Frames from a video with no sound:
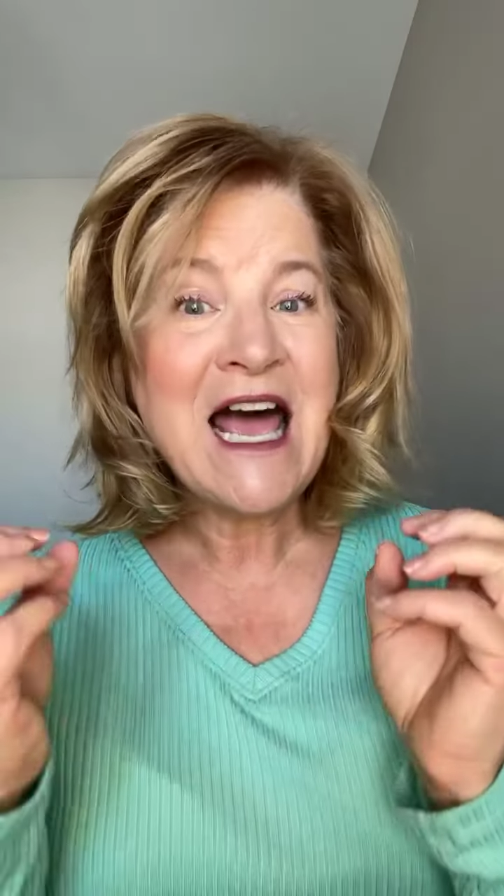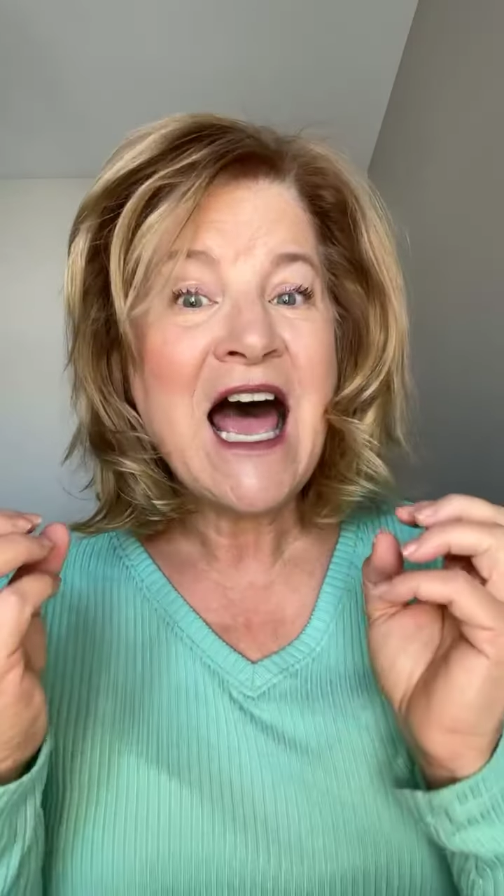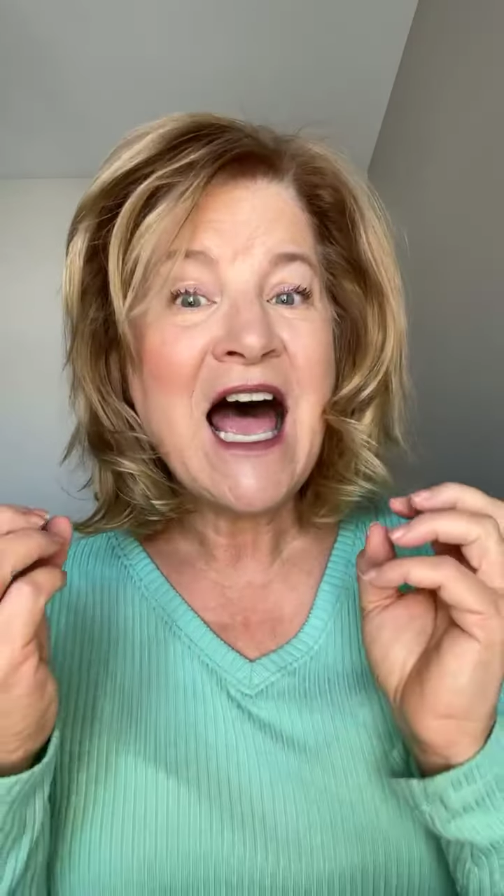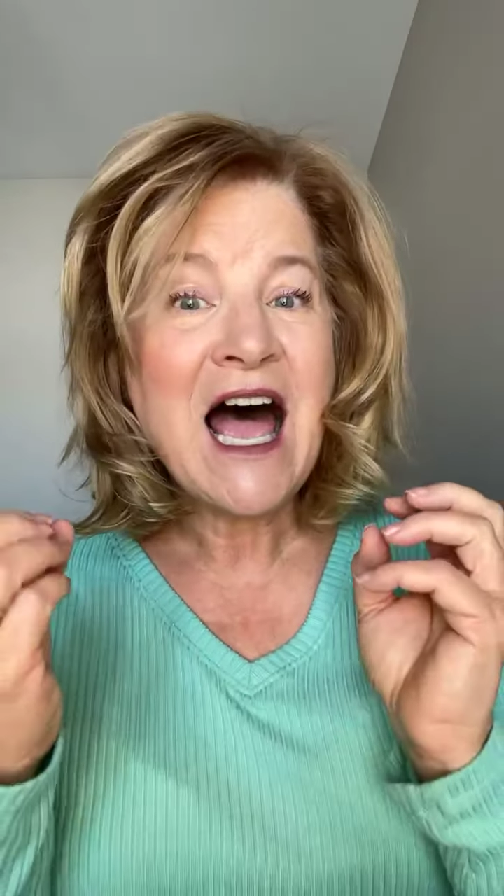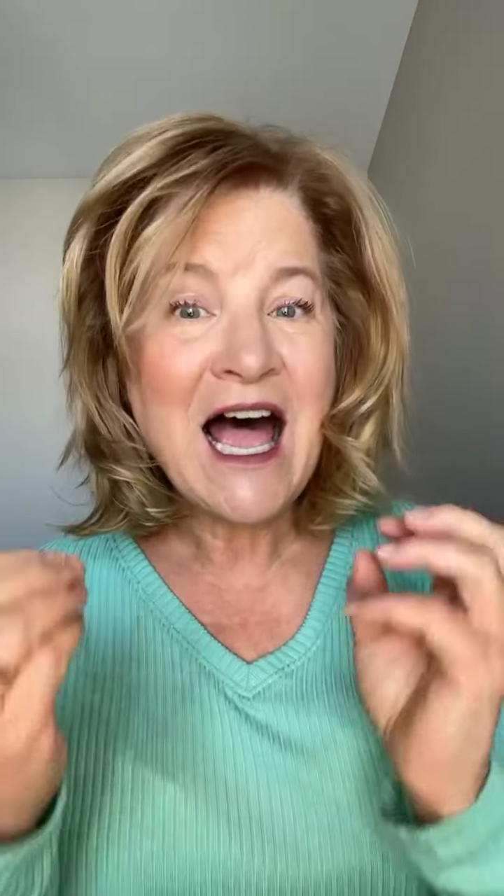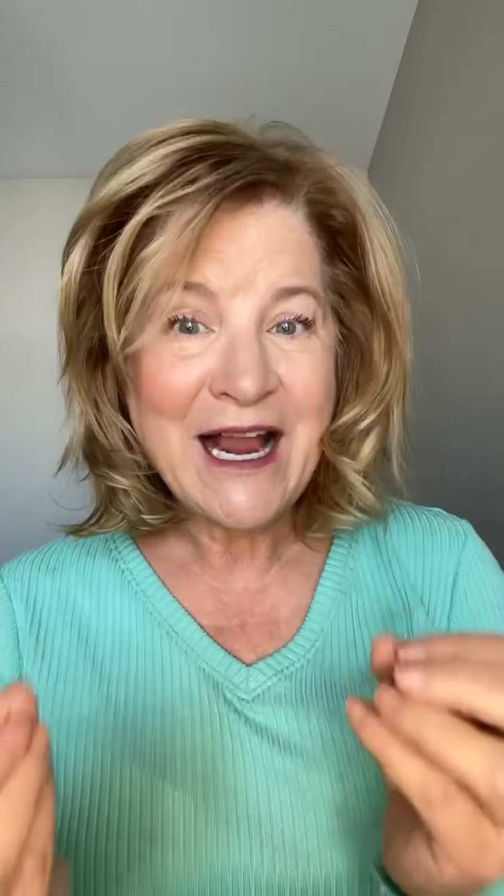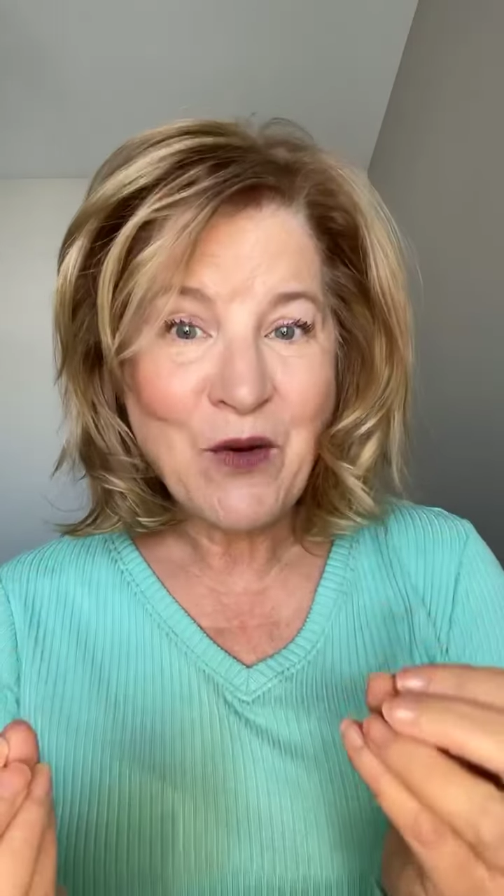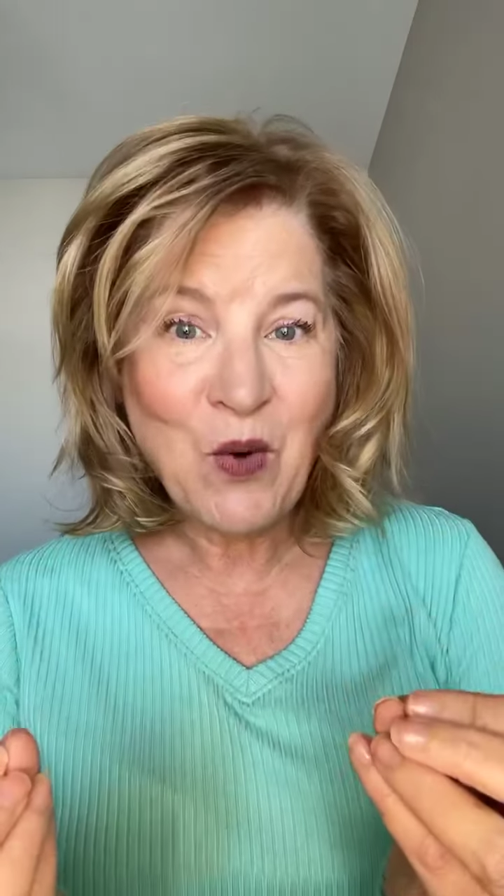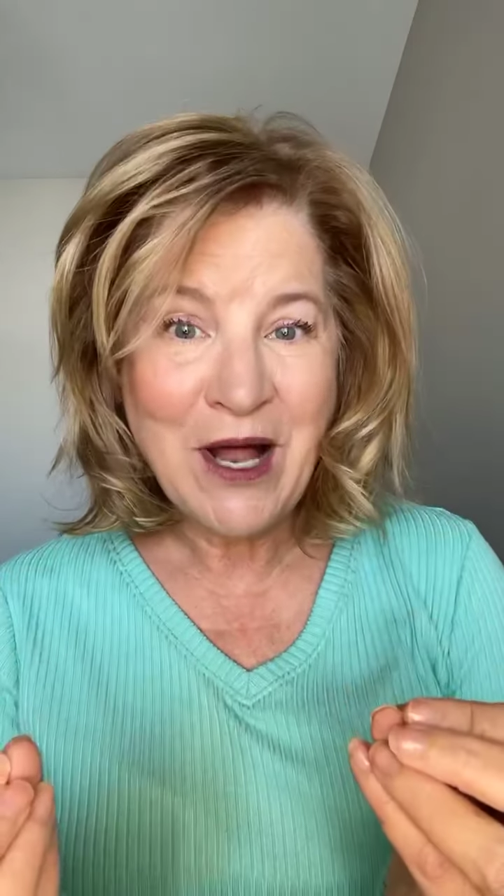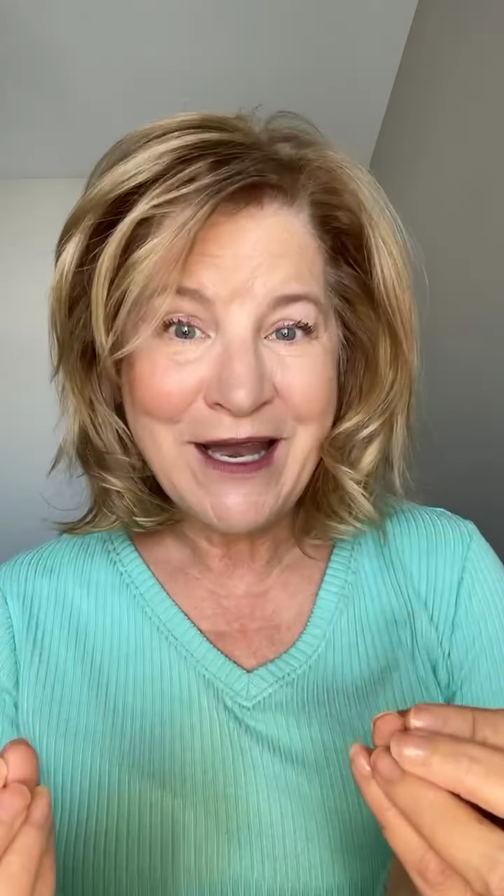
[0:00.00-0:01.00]
high
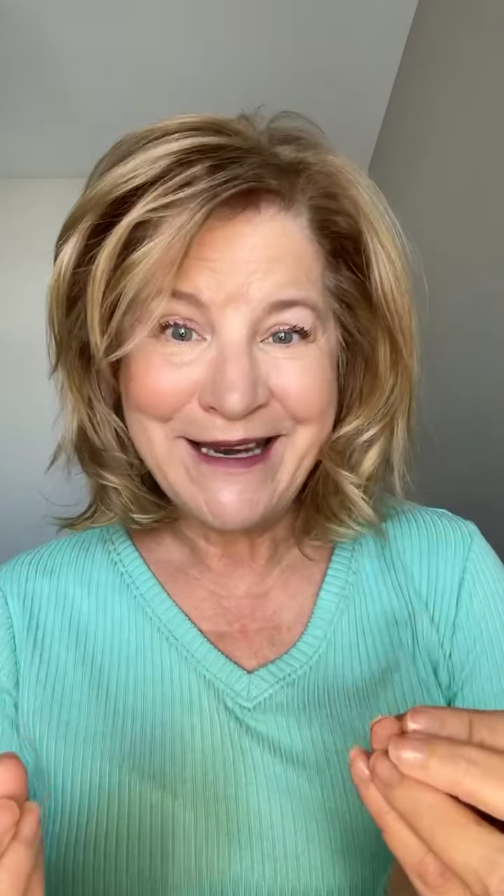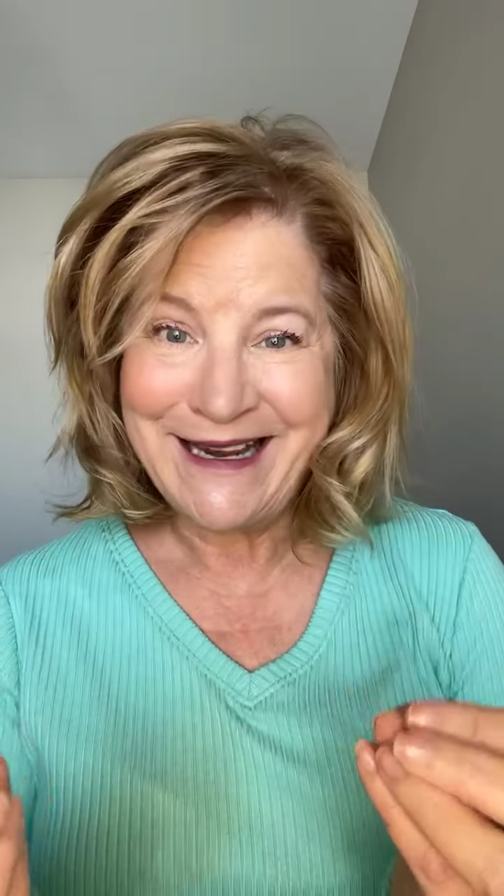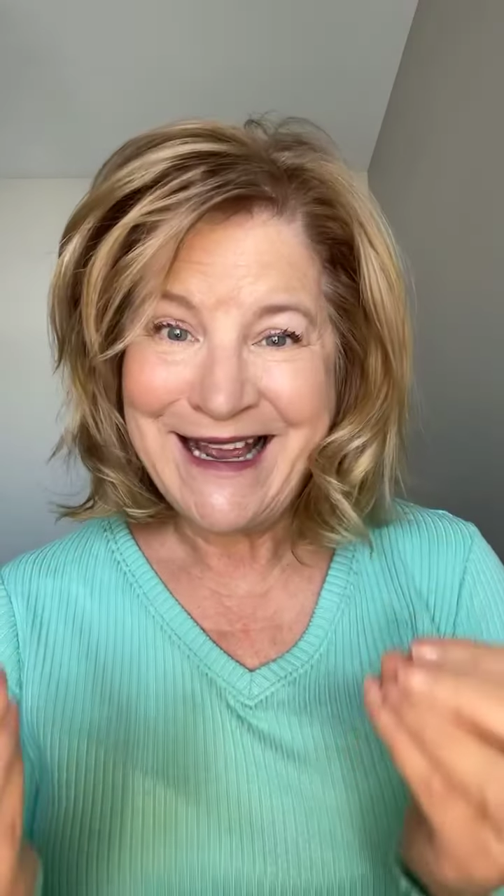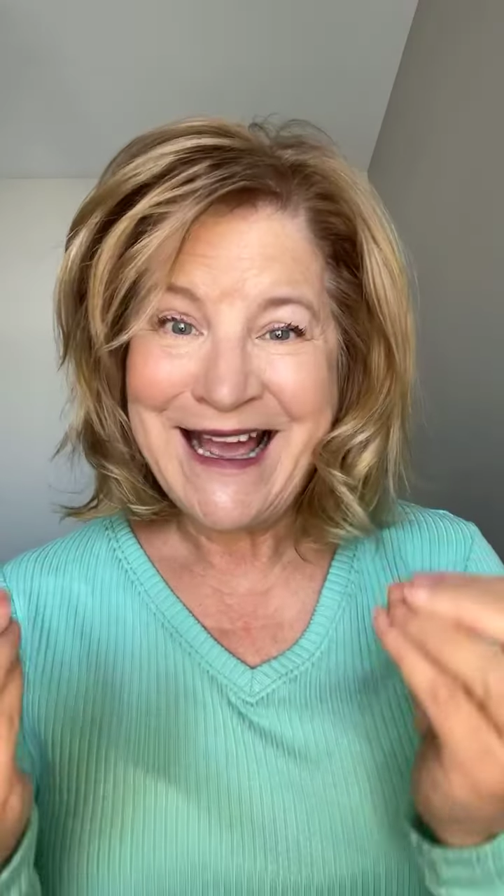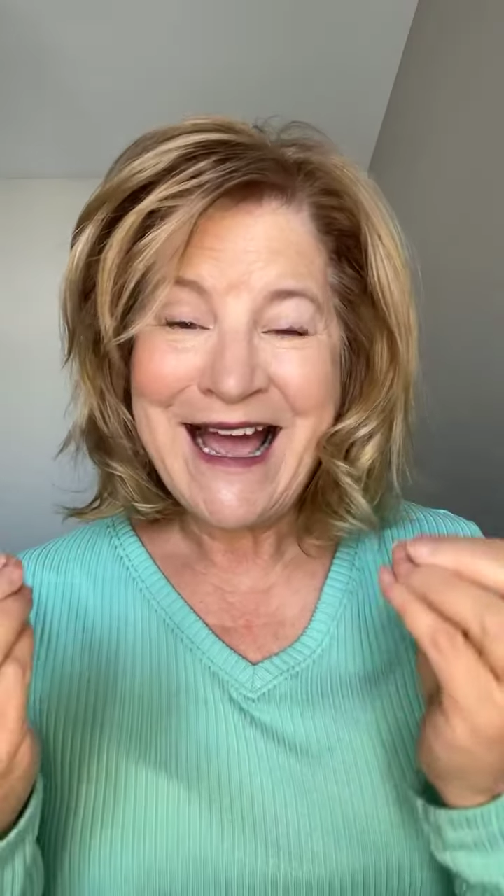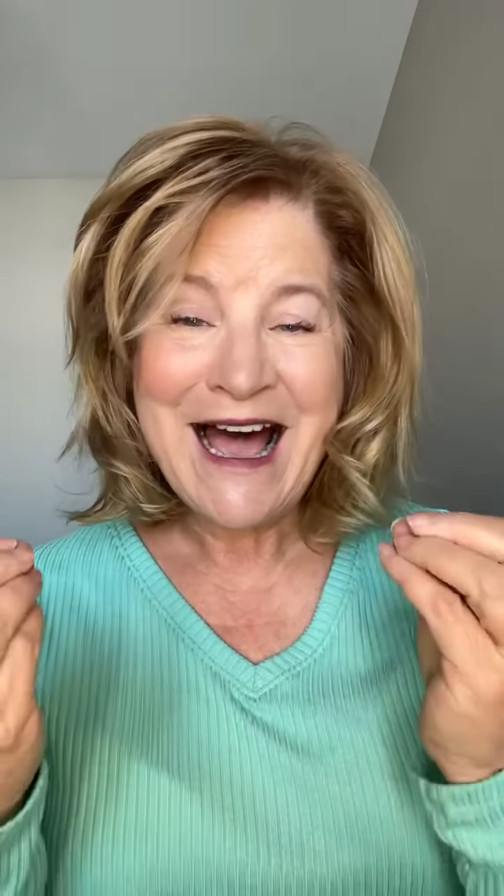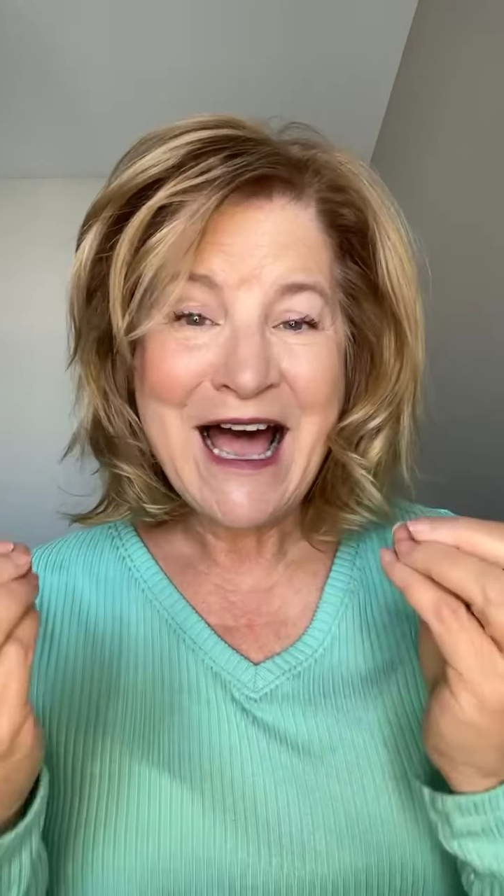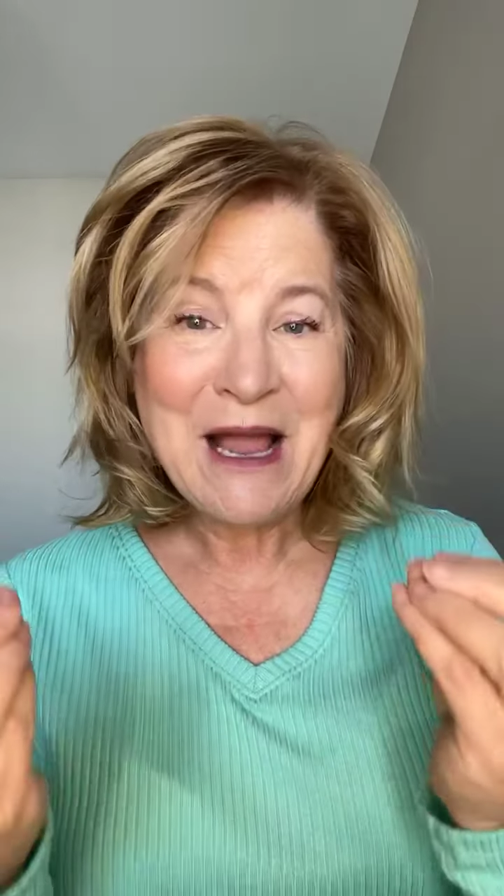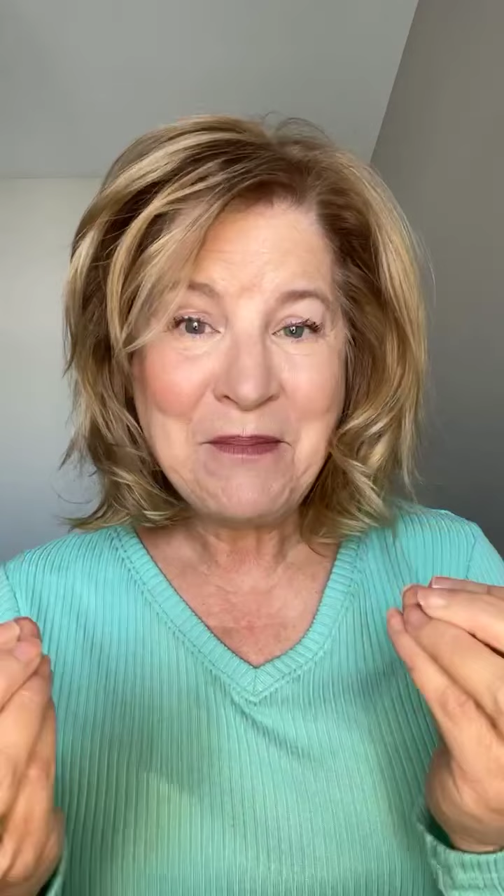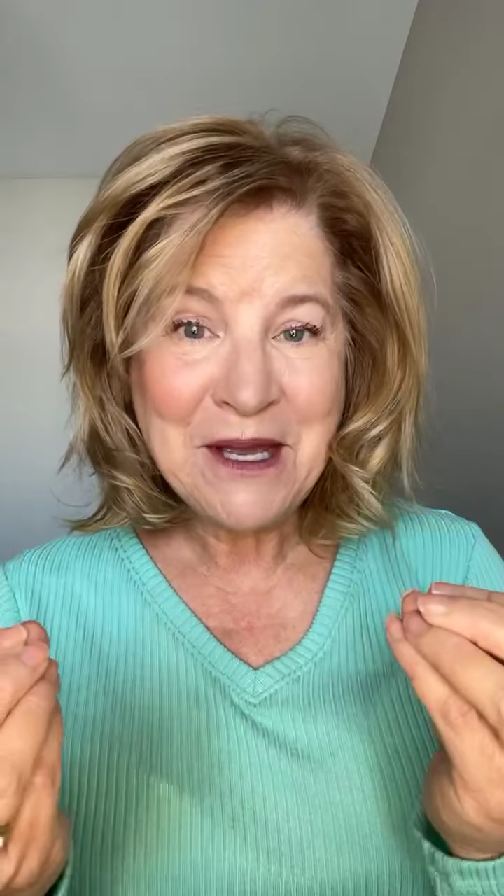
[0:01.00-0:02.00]
quality,
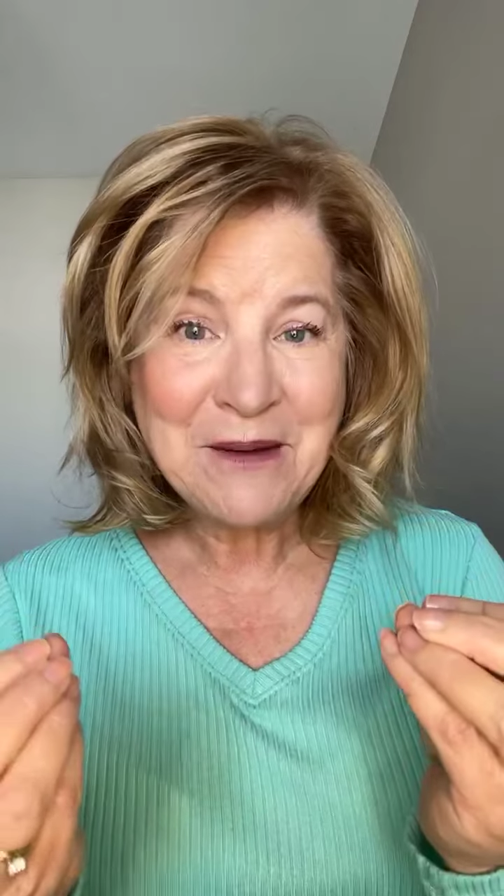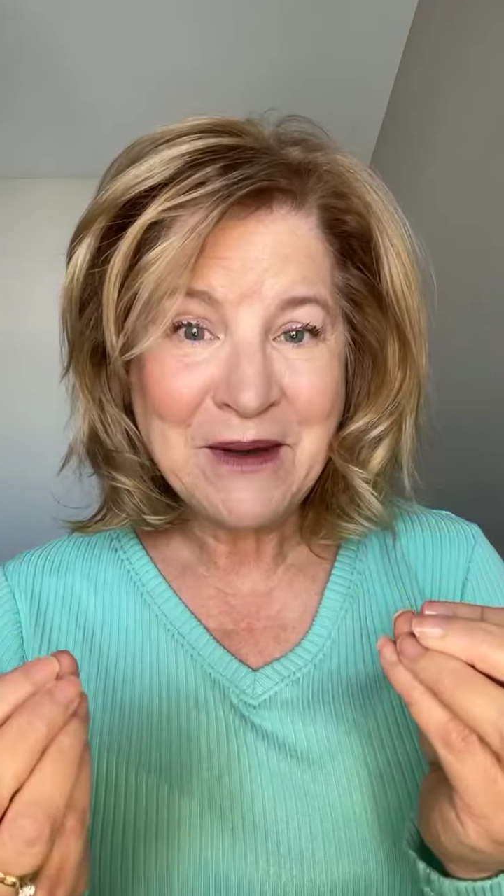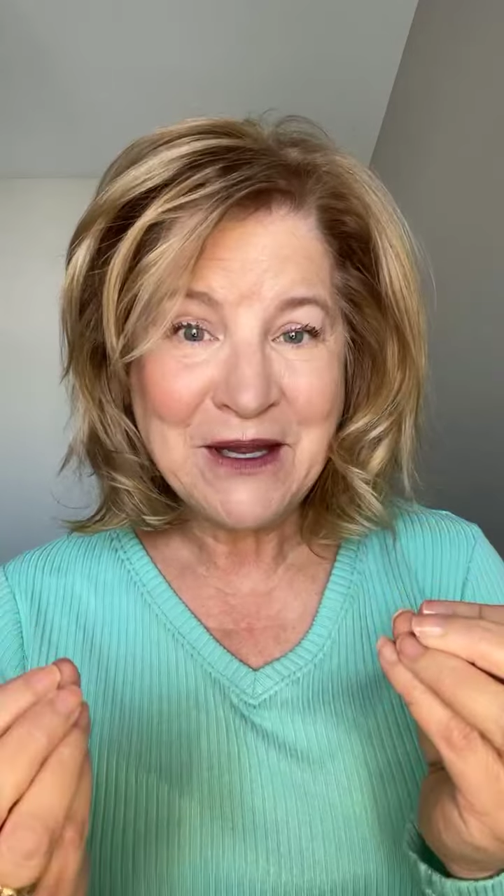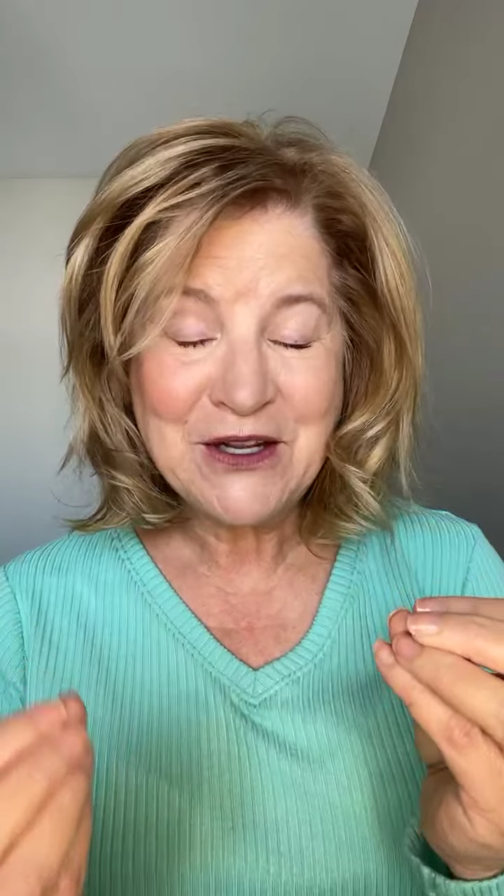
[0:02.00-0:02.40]
high pigment.